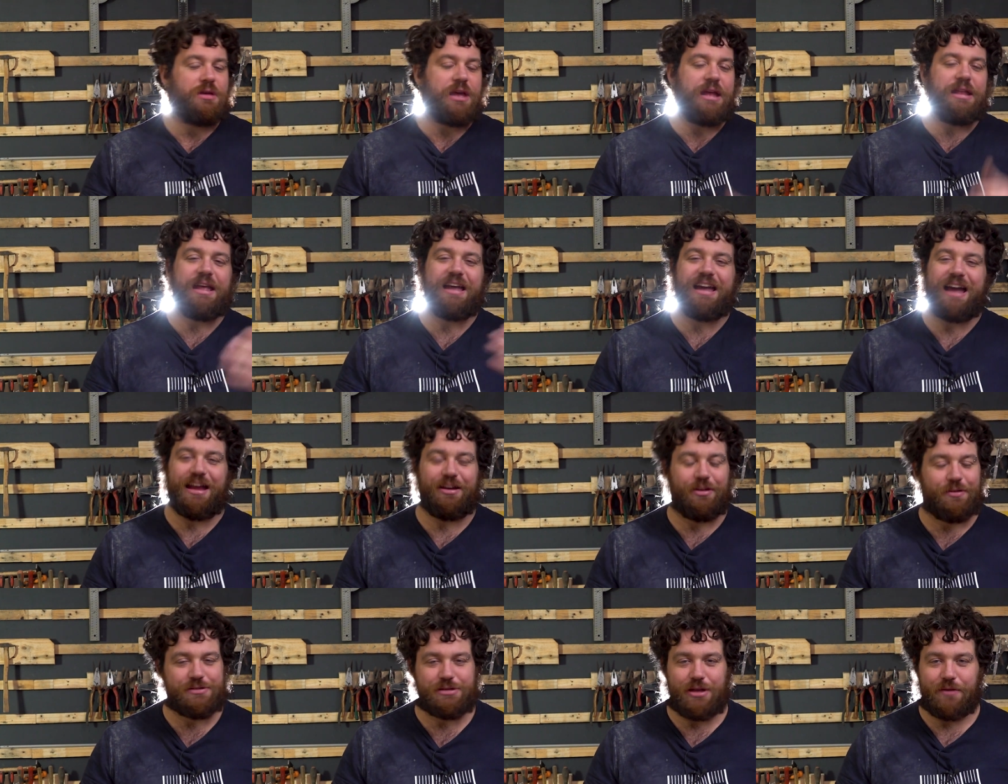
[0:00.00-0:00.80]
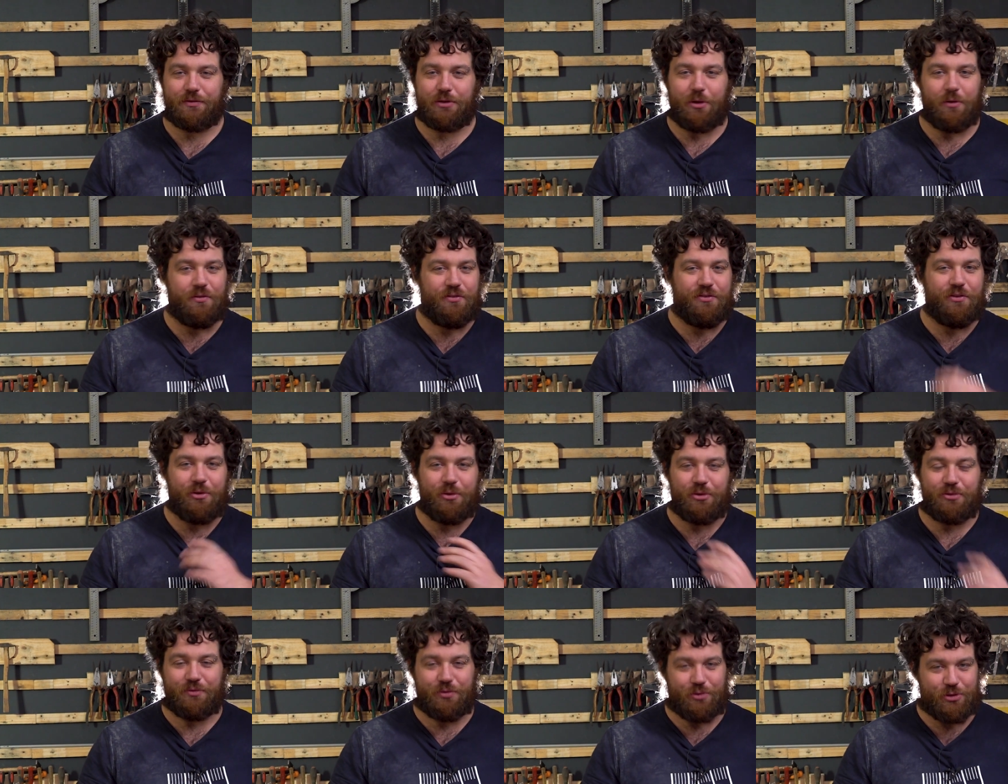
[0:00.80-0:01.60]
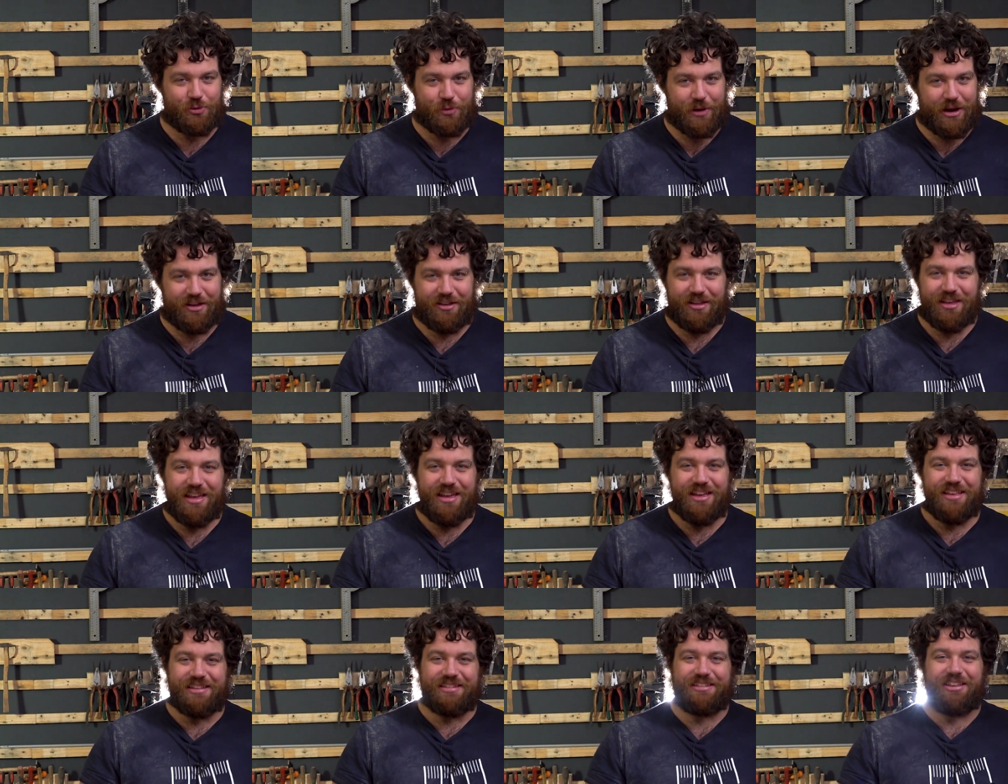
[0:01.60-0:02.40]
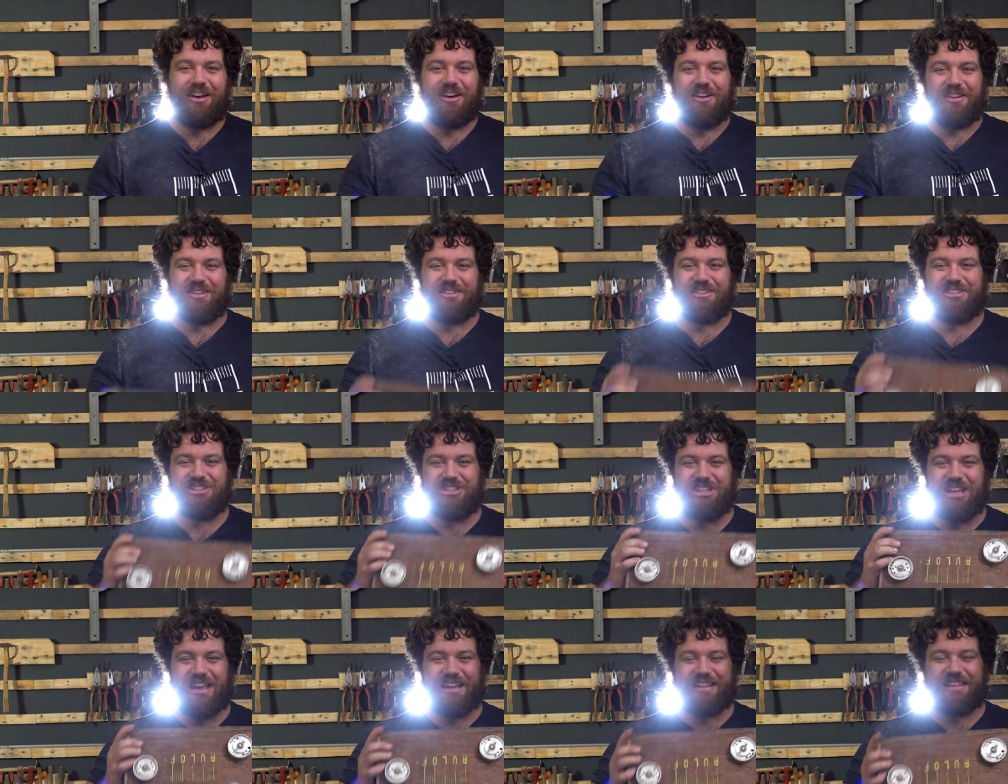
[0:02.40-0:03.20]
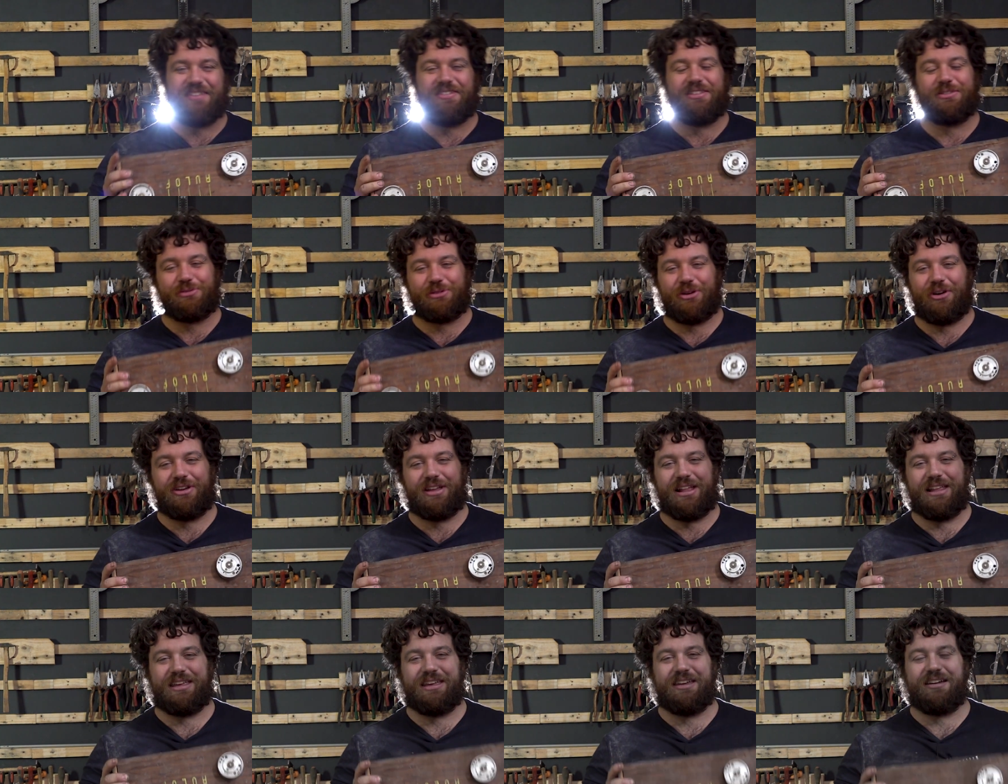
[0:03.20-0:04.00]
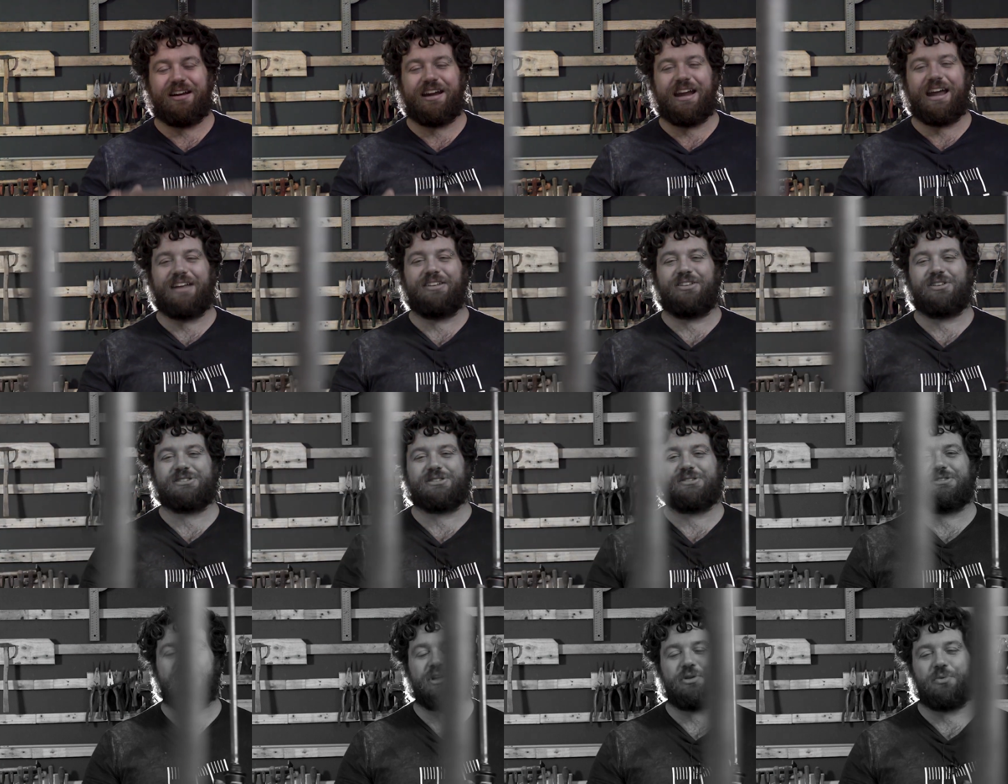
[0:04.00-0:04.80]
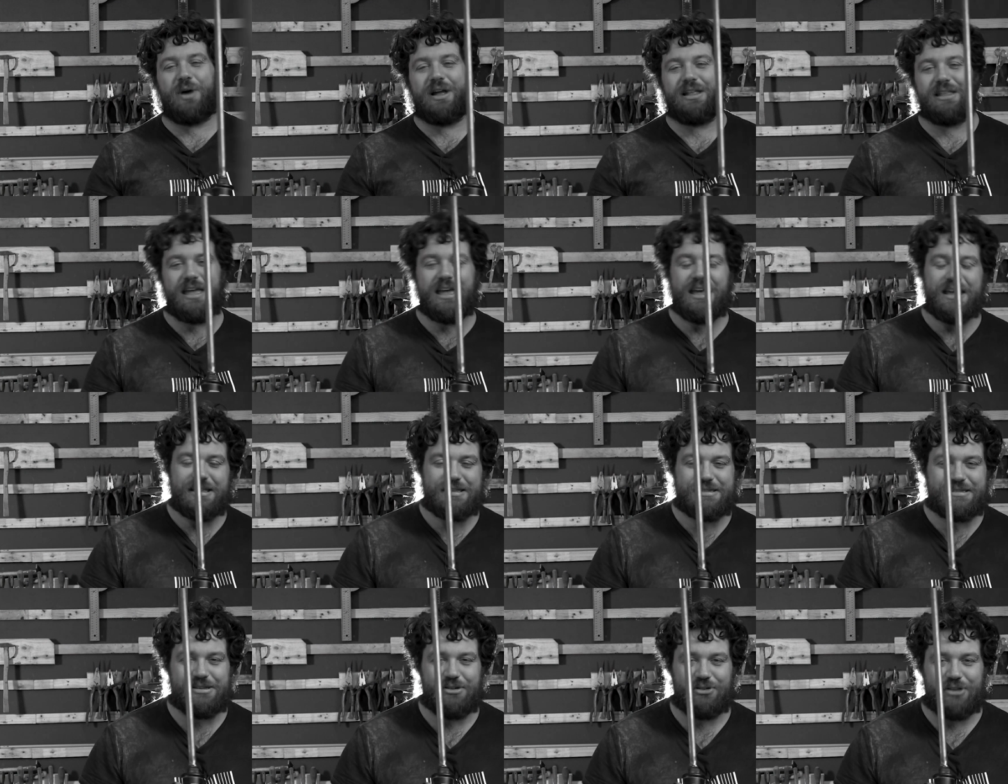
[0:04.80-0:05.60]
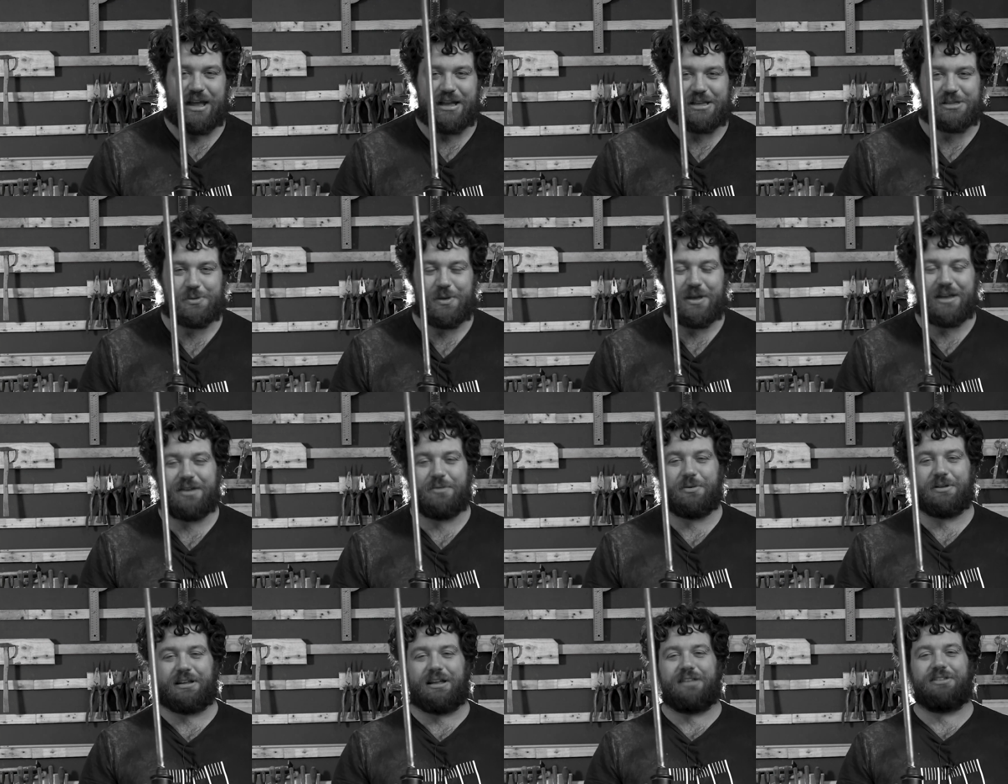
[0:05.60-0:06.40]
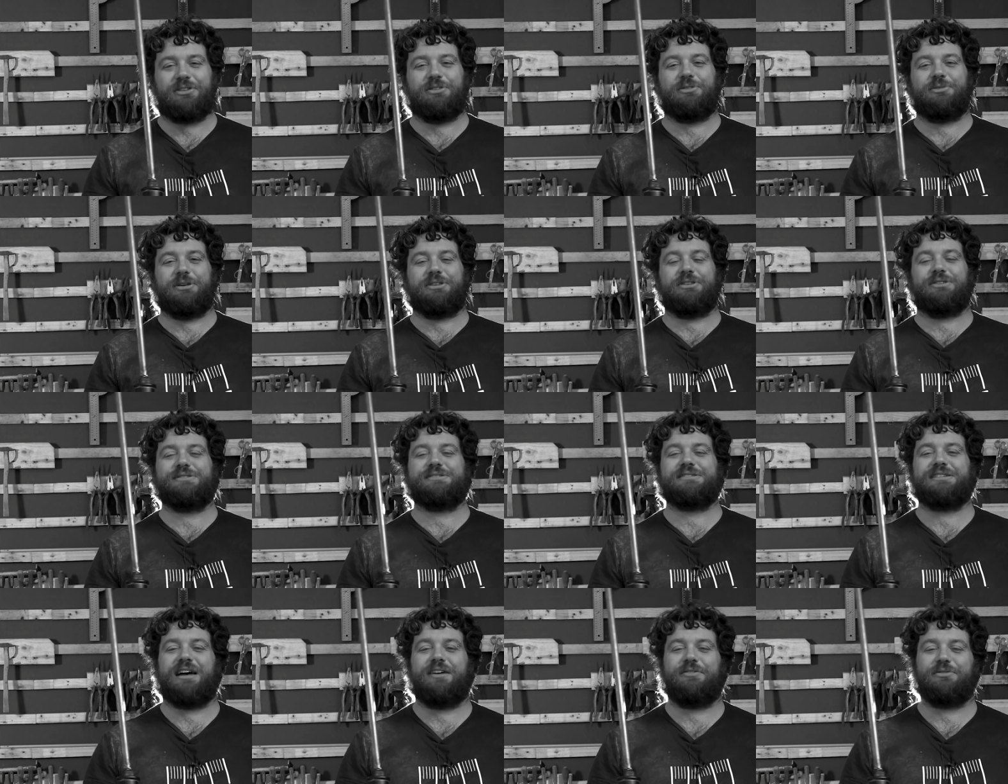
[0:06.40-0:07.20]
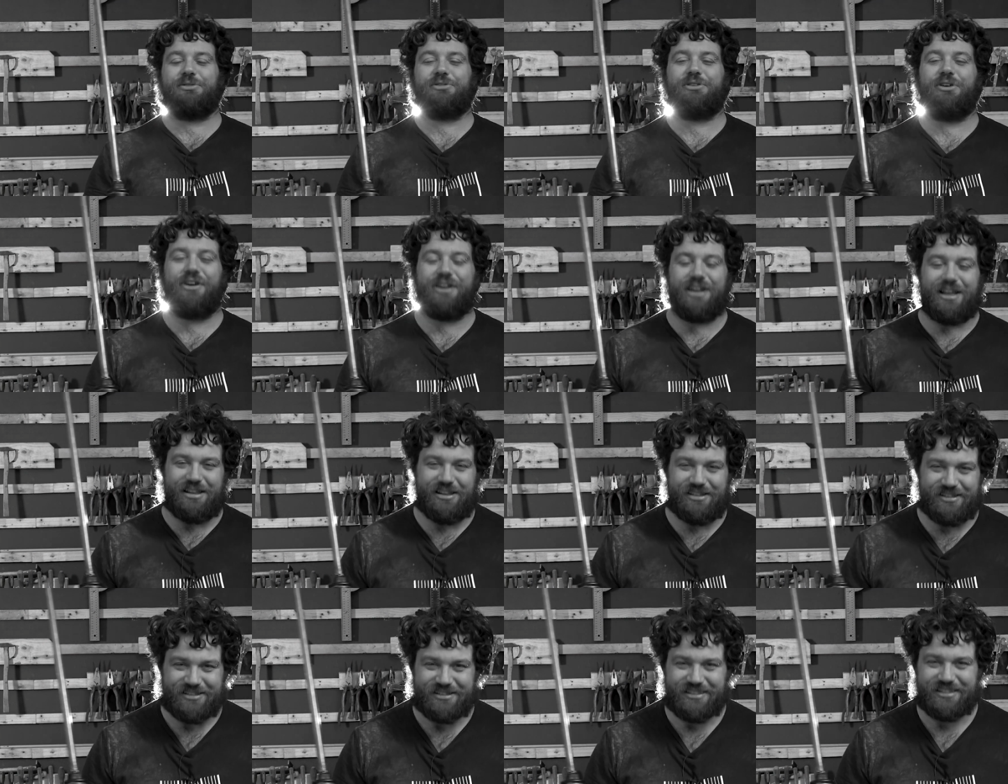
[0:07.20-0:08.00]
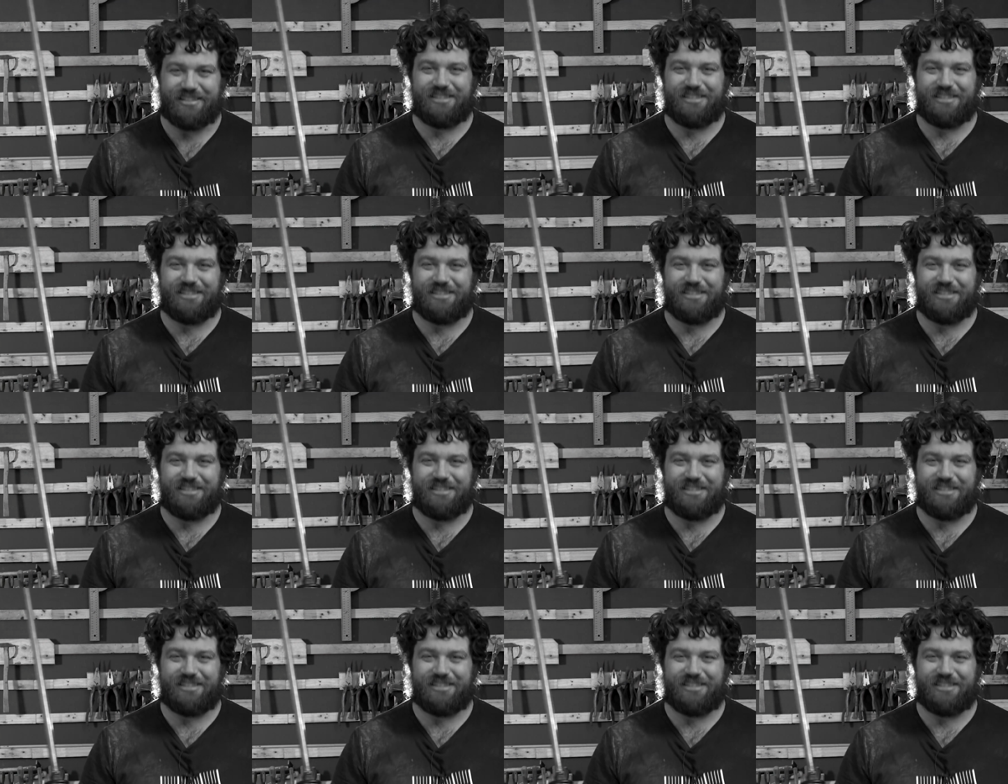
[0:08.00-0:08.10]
any kind of software, for, for real. So check the tutorial here and also the other one. See you next week with another Visual Self tutorial.